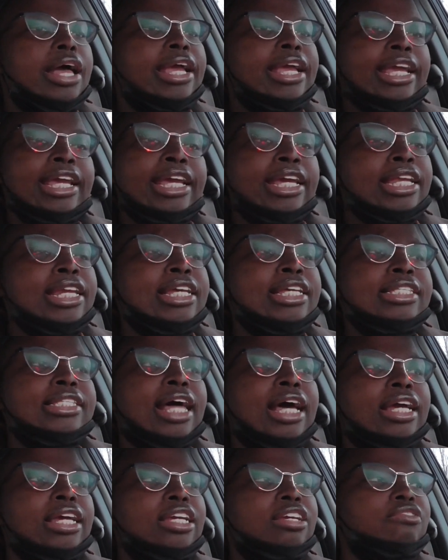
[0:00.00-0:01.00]
And it's
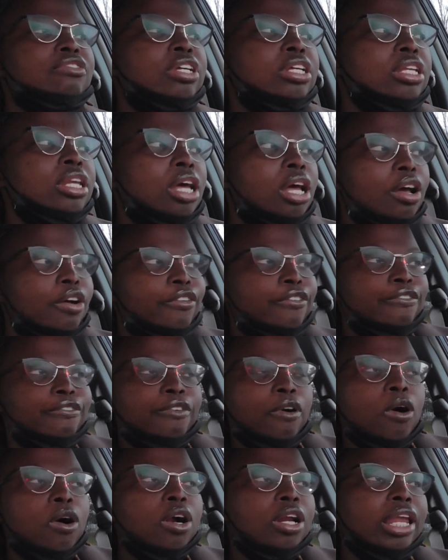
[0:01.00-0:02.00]
not even
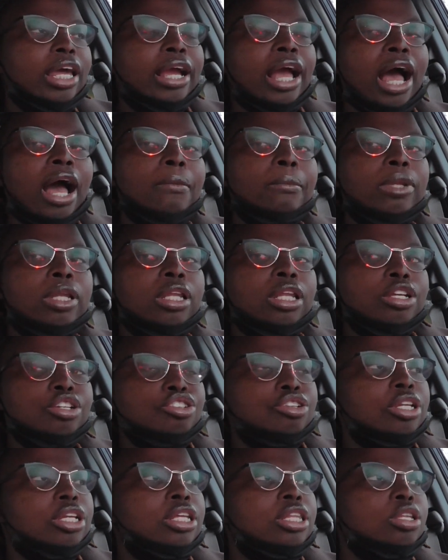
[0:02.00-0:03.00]
far. Like, I'm
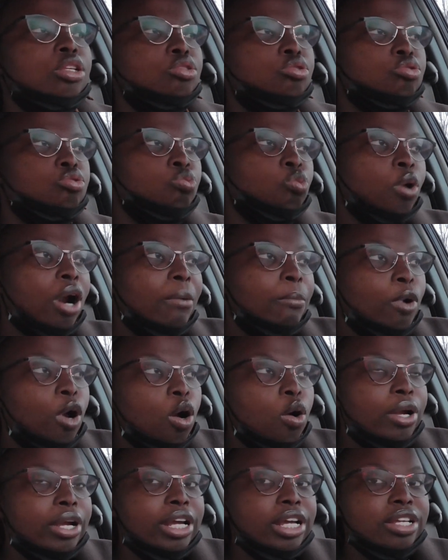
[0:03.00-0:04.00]
literally, the where I'm
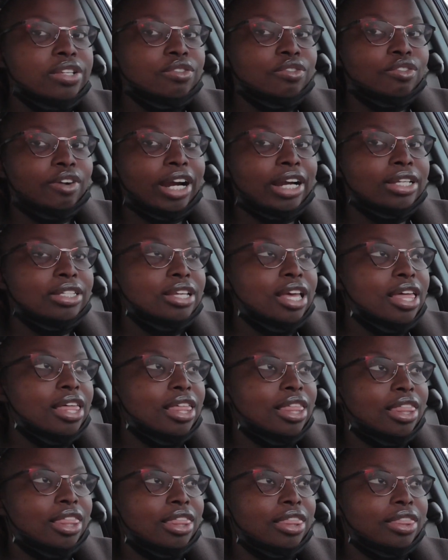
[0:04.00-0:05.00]
going is right
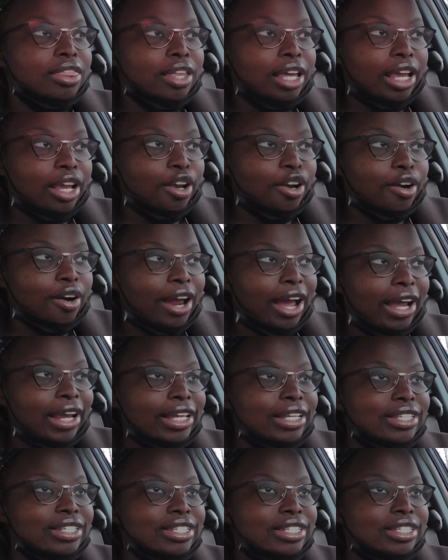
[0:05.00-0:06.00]
there. I
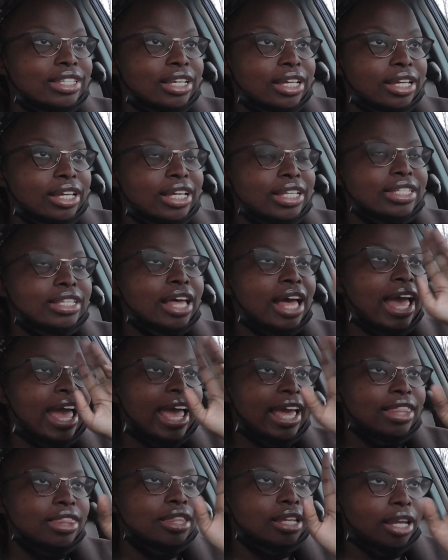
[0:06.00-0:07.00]
can see it. It's
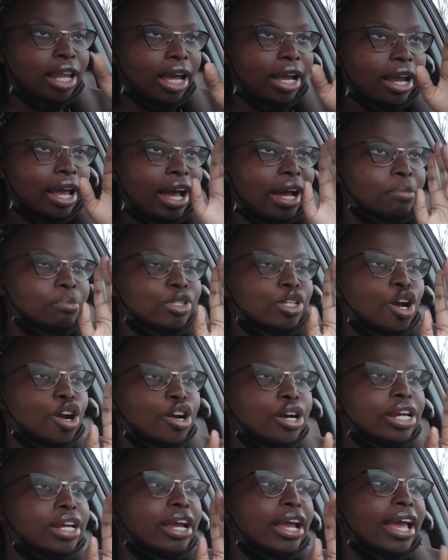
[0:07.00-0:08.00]
at the light. I'm
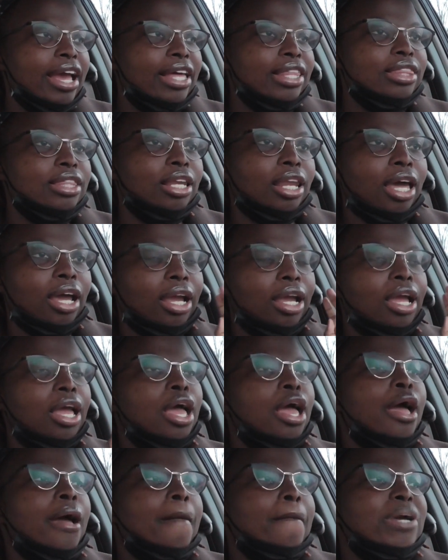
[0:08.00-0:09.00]
turning at the light.
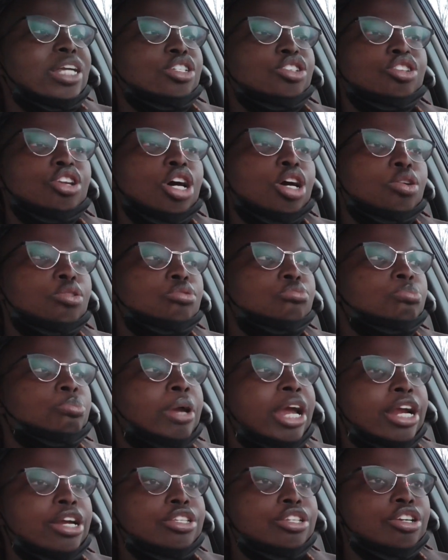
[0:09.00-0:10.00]
But you know,
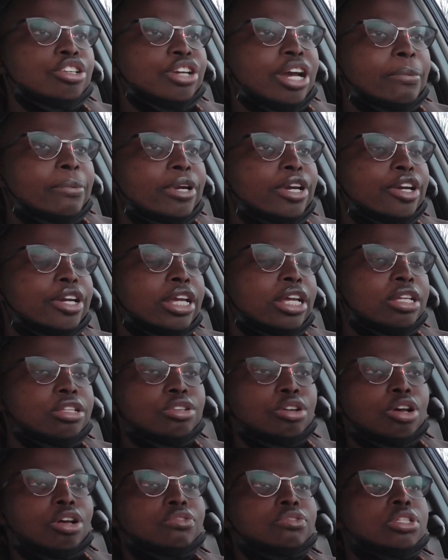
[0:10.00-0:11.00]
parents are dropping their kids
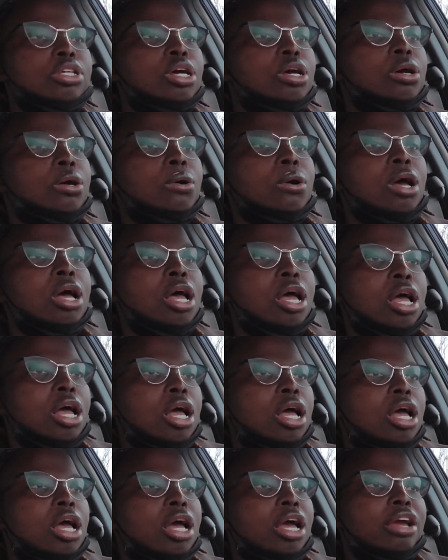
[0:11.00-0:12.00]
off, so
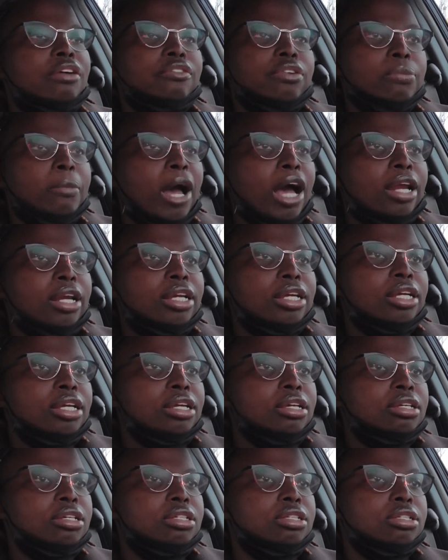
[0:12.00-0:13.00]
everybody
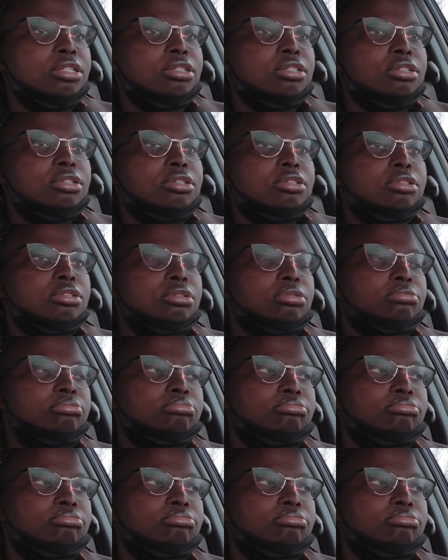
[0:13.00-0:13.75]
is